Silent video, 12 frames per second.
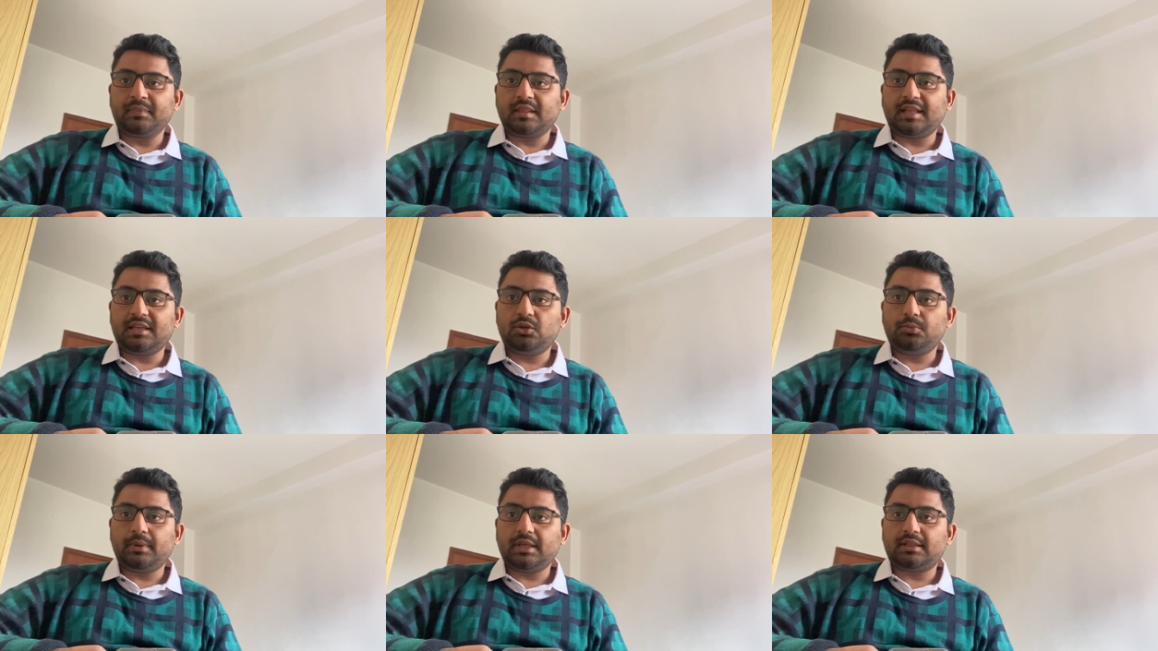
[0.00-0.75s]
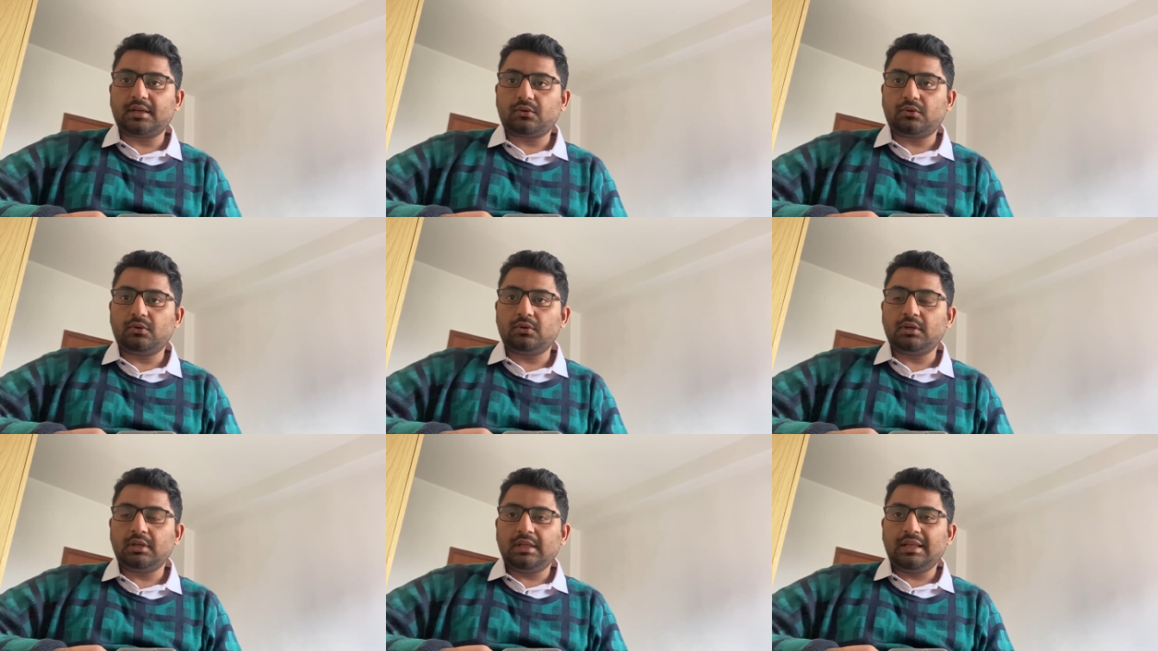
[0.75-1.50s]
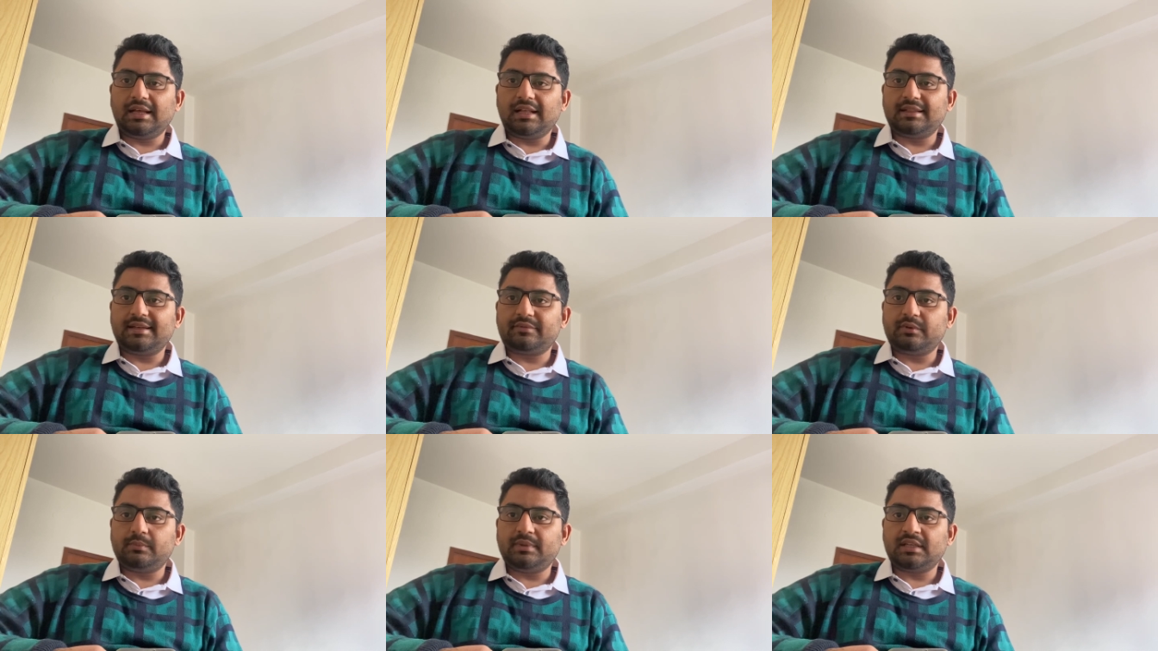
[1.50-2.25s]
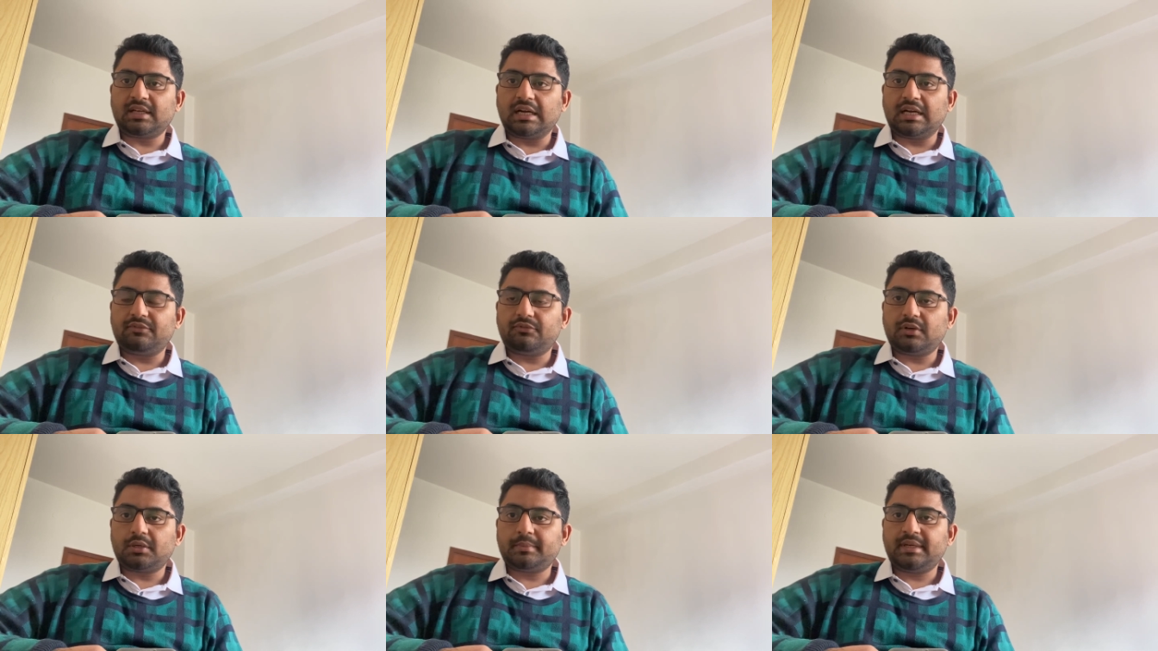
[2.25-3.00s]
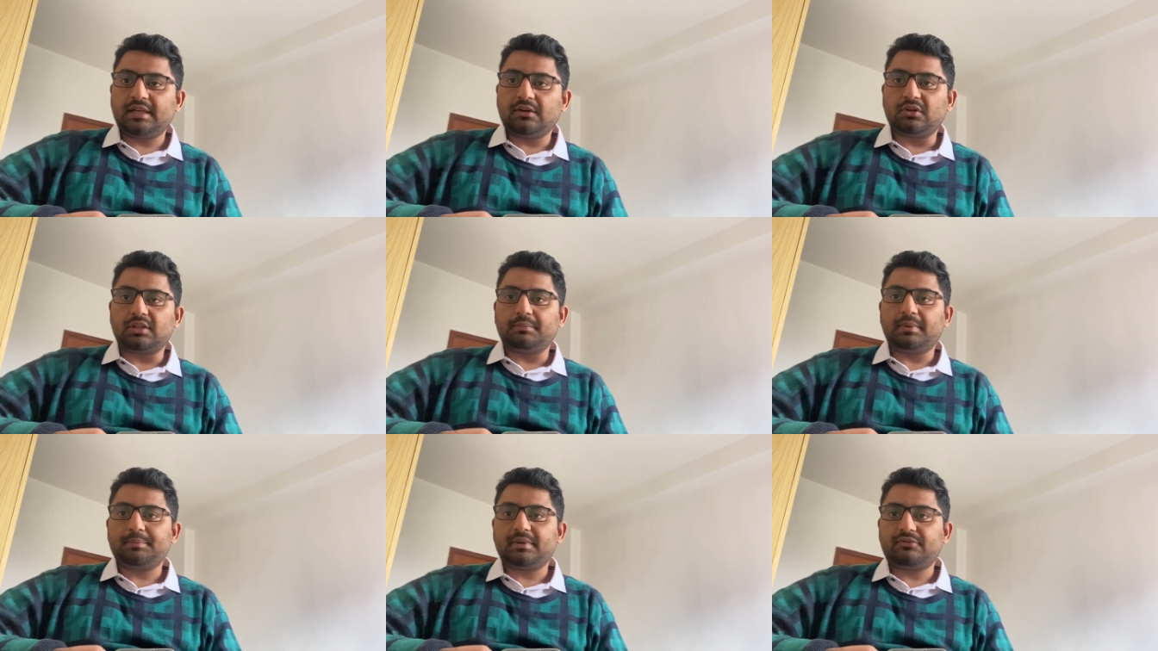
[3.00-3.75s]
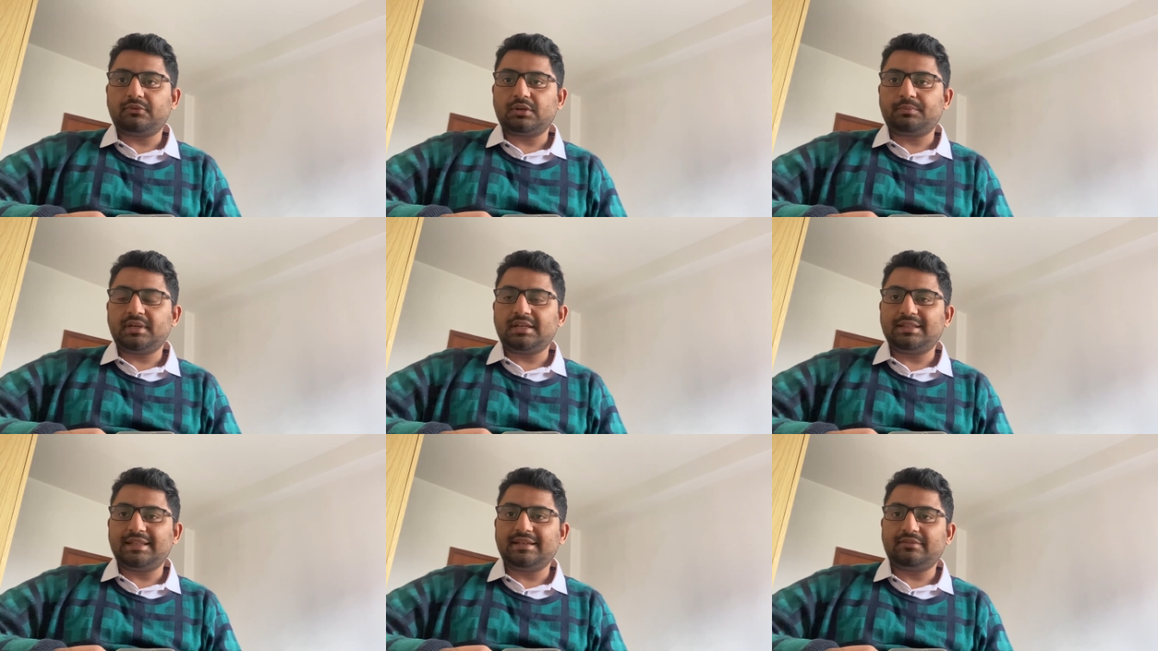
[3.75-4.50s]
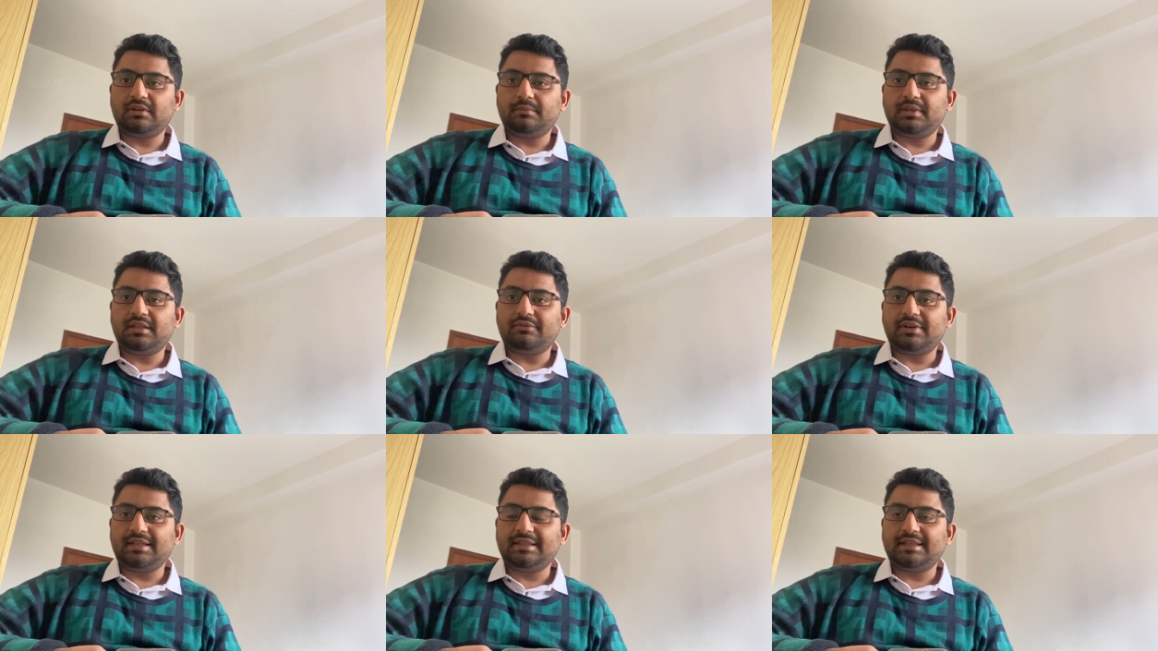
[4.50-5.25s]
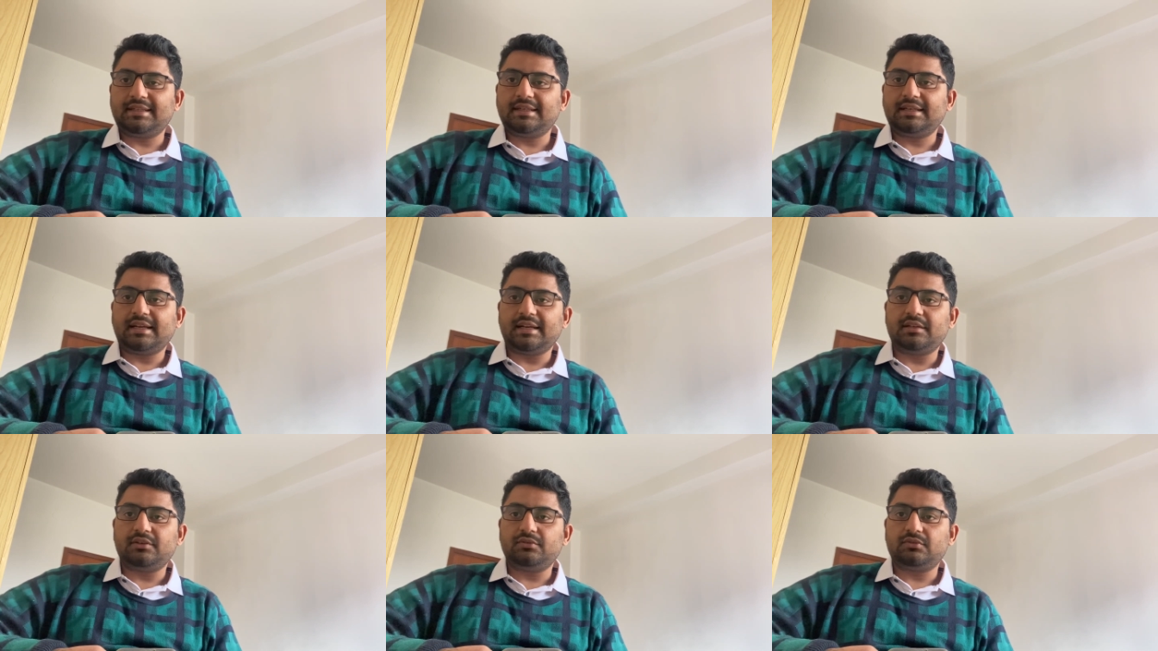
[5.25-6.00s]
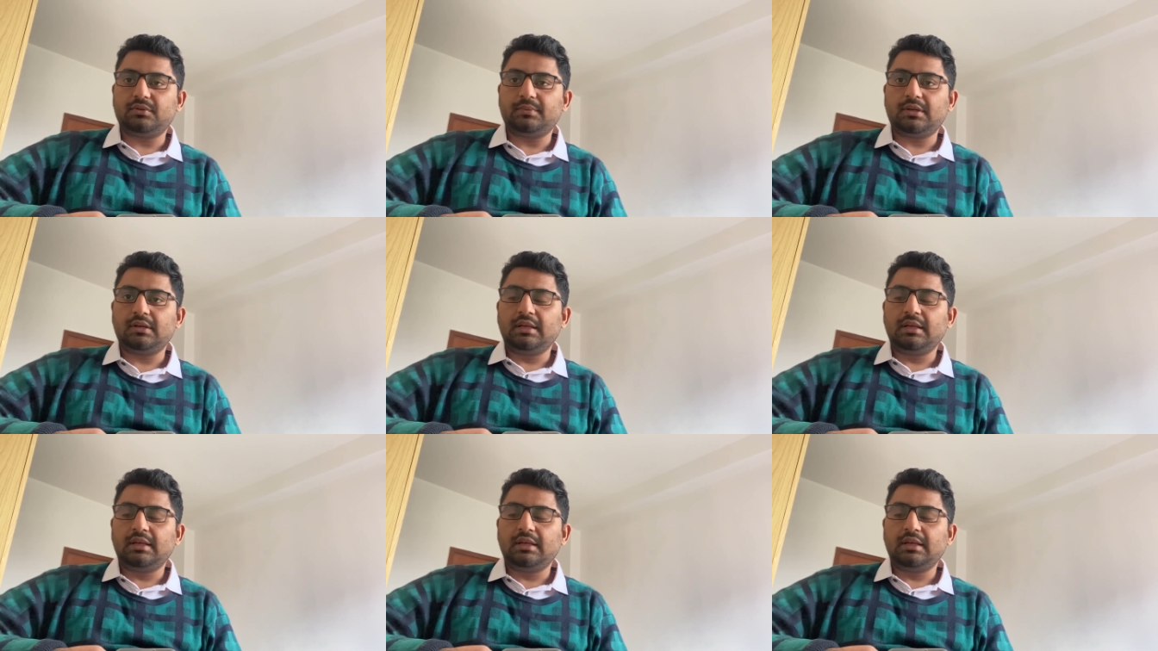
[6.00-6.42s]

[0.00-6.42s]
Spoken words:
Then you make the code that will be in card format or the paper format that will be validated and usable